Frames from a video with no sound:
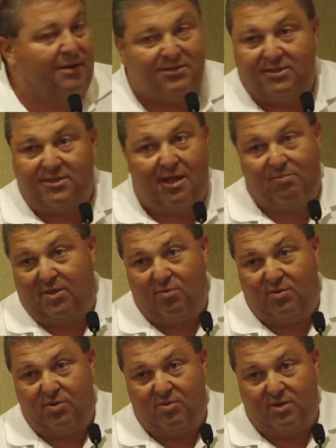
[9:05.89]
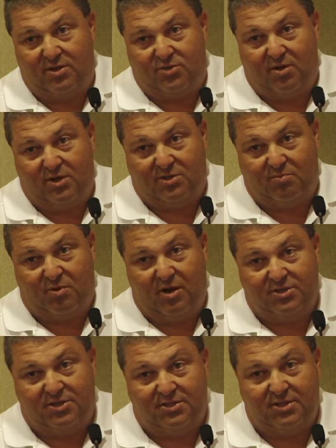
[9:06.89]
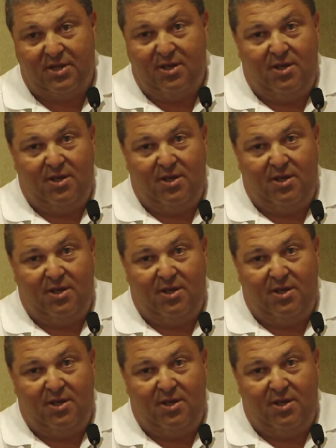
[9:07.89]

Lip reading: It's the same thing we do in construction projects.